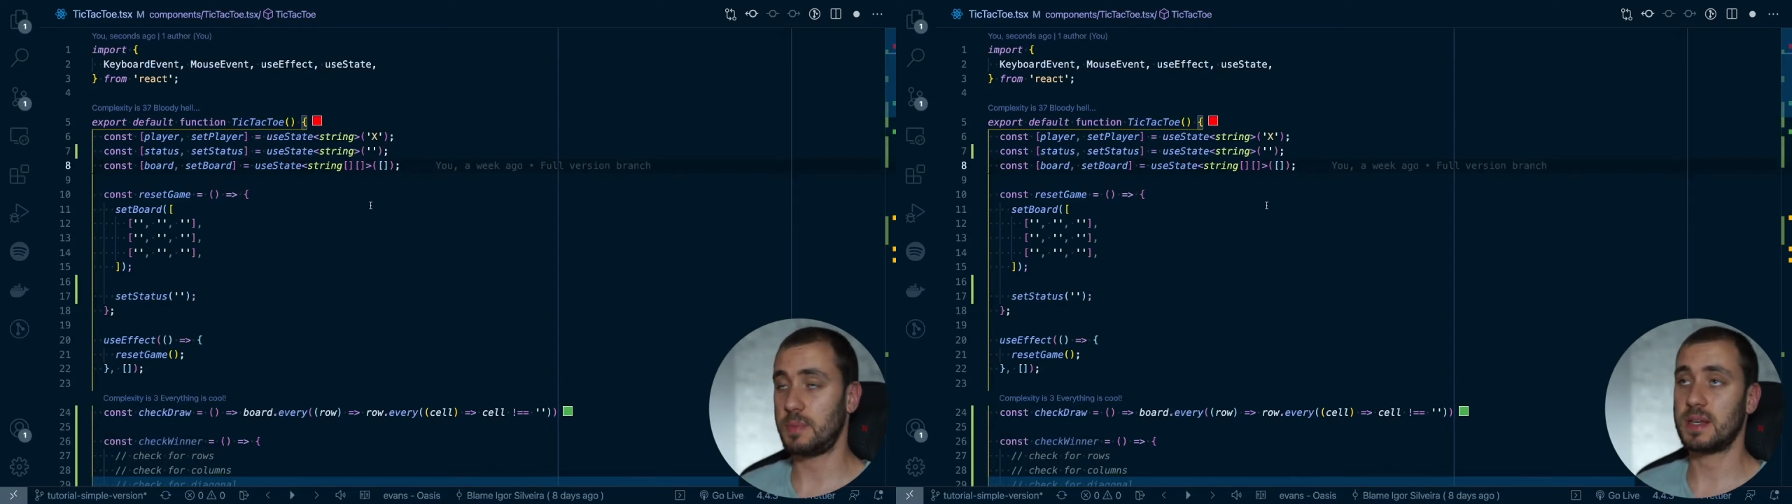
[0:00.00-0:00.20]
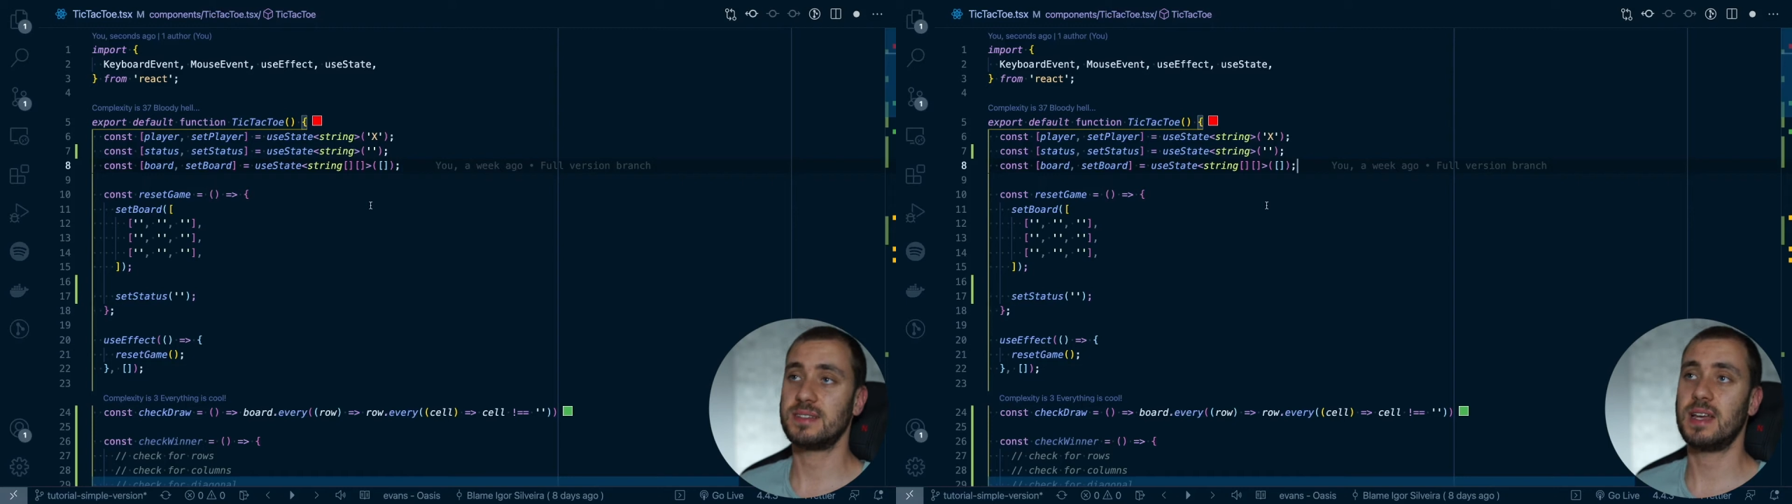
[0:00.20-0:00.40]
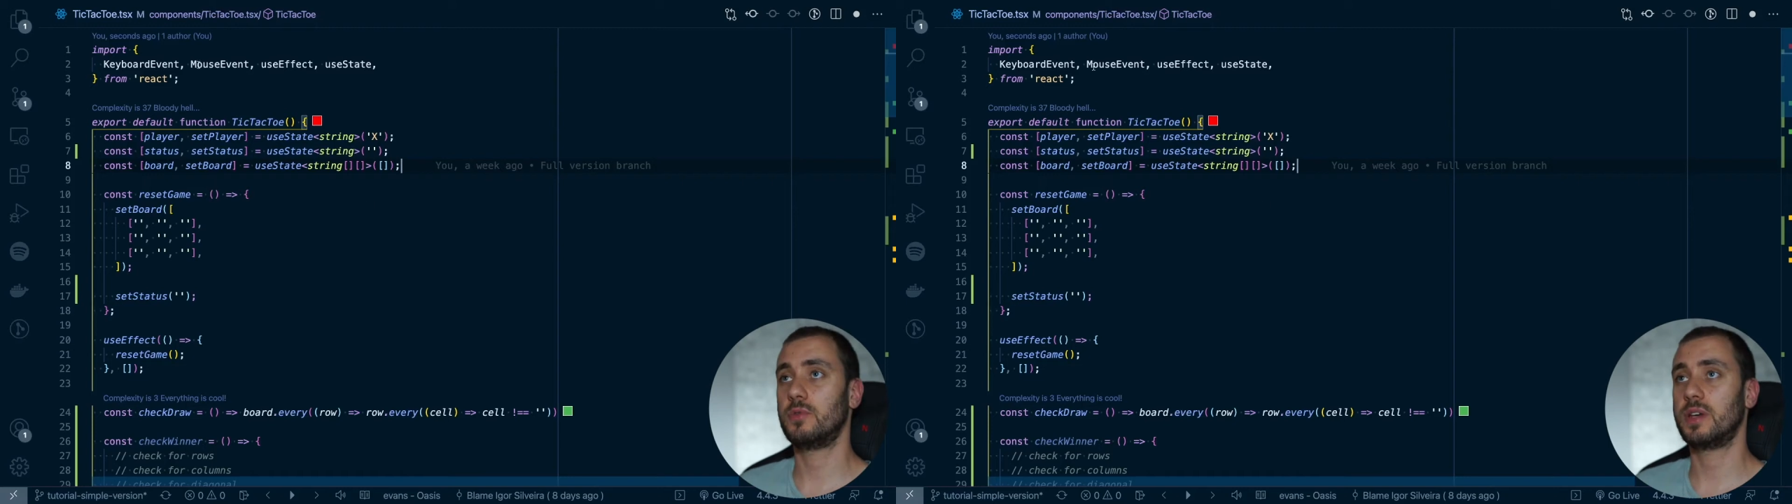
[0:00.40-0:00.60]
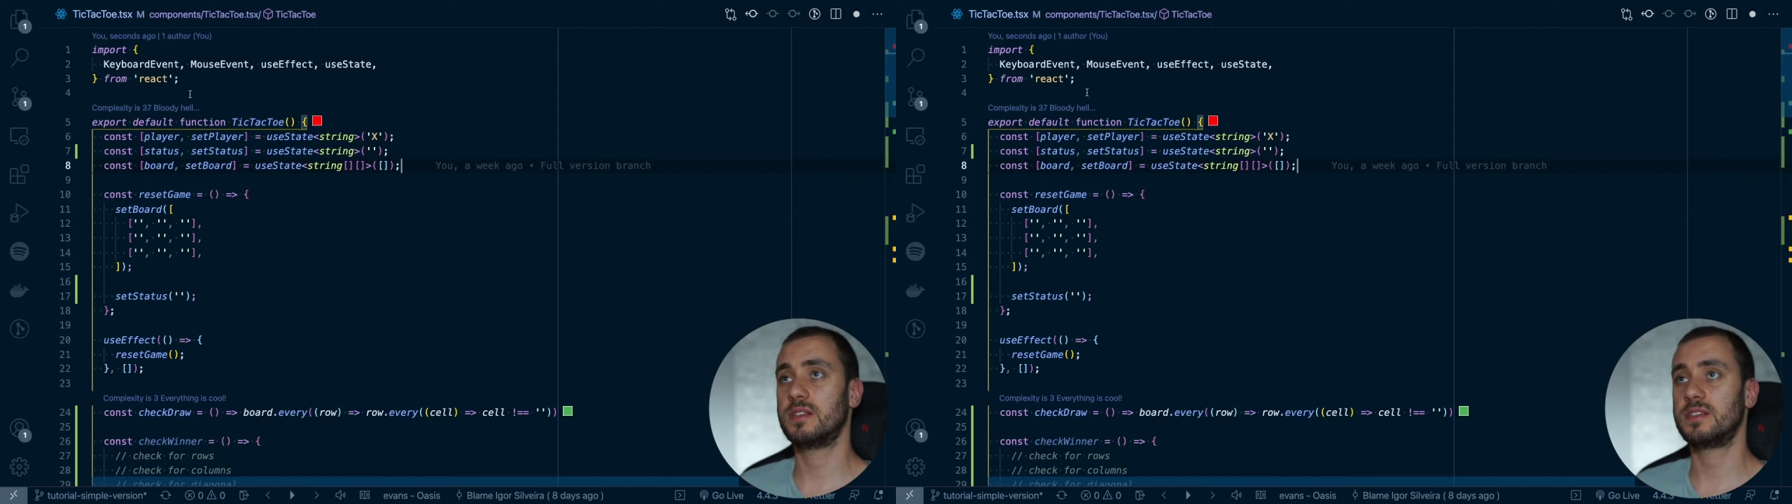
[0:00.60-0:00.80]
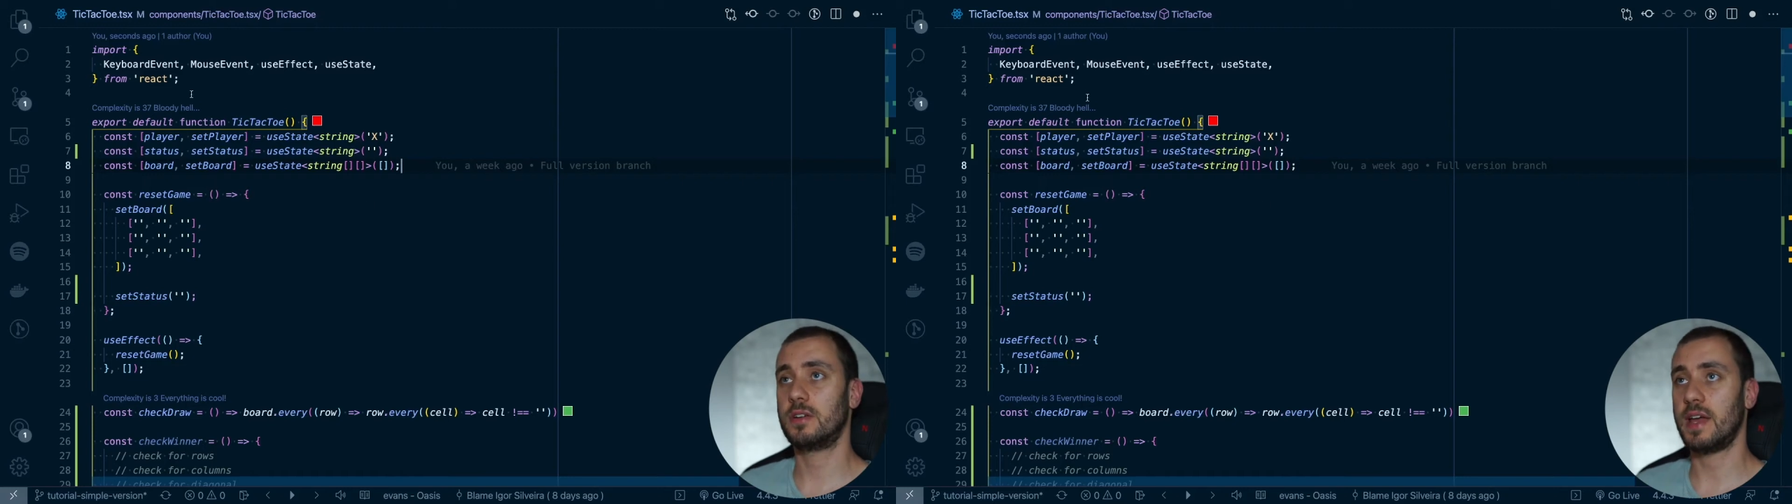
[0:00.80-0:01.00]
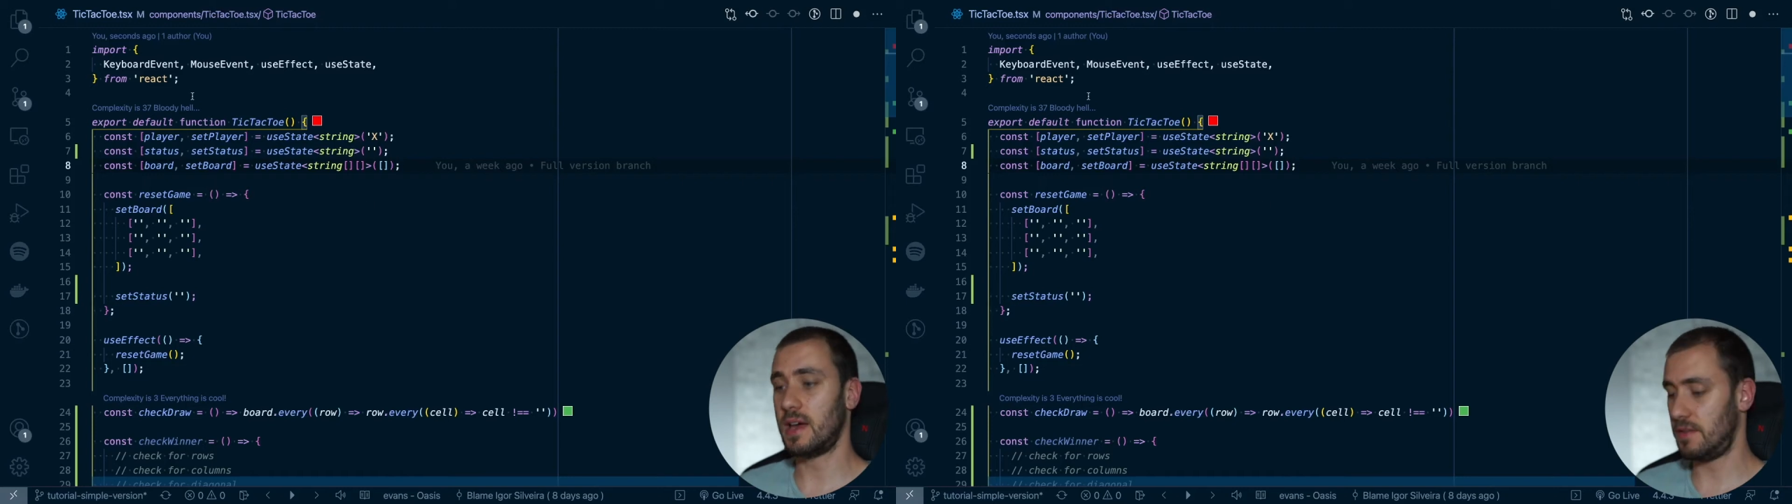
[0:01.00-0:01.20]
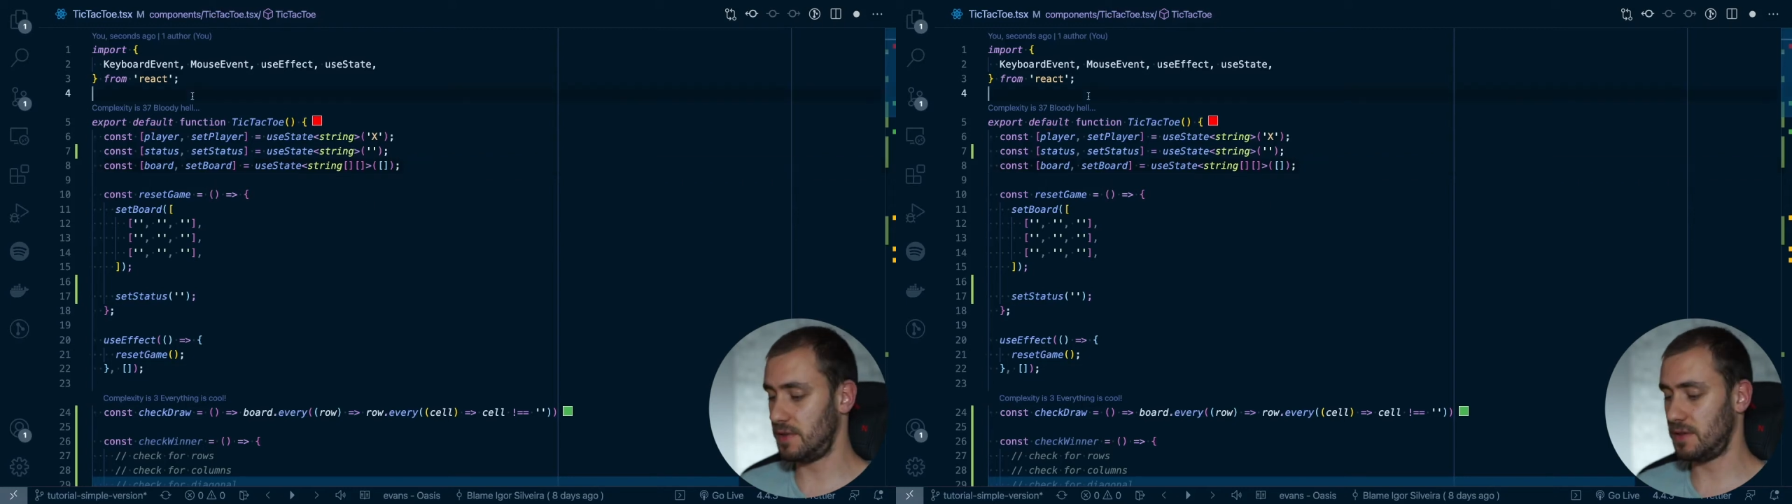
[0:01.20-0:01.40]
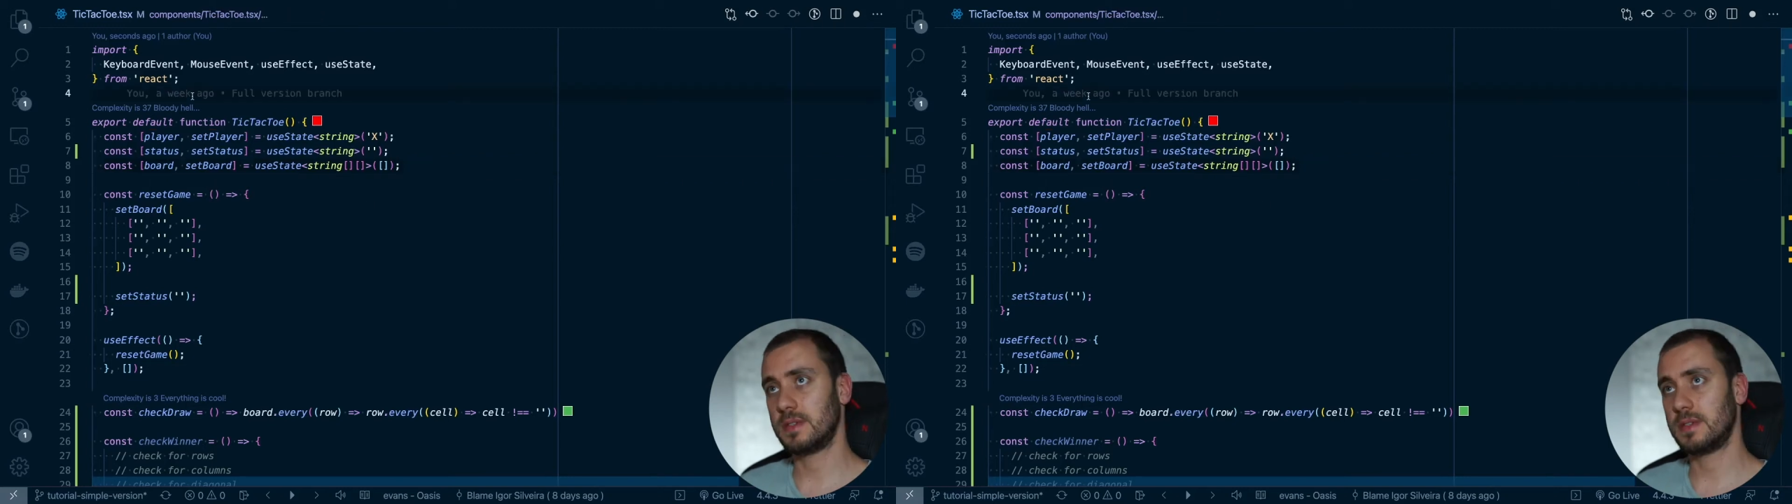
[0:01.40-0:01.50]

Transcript: because now we're going to start having